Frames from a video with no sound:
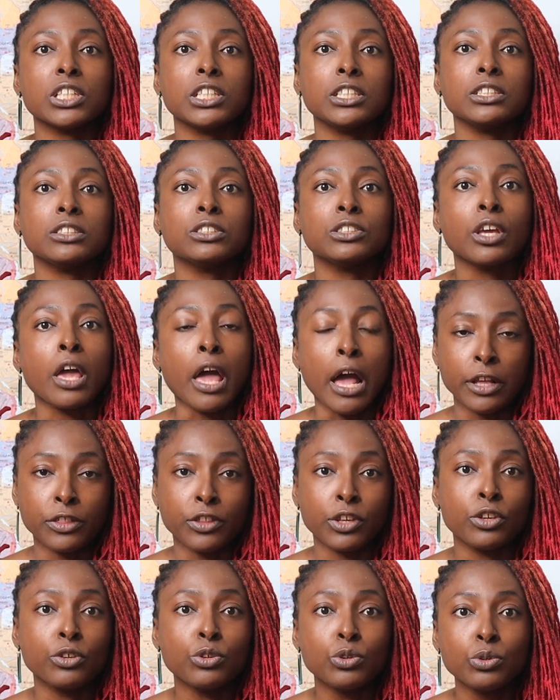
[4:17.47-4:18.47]
is
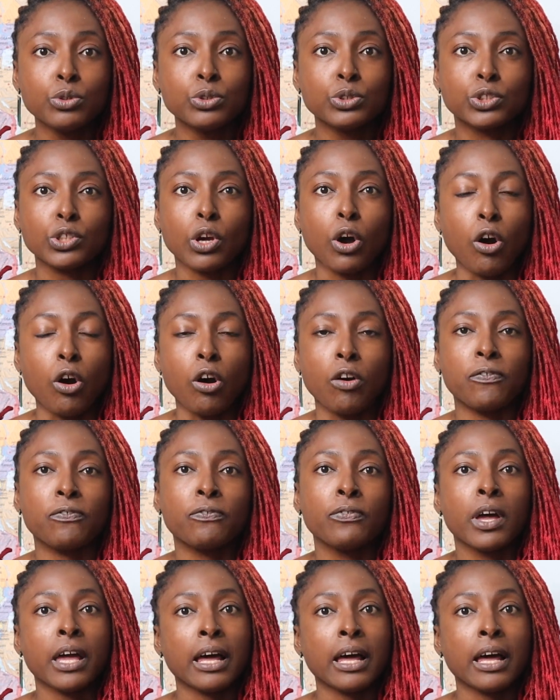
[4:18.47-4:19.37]
the use of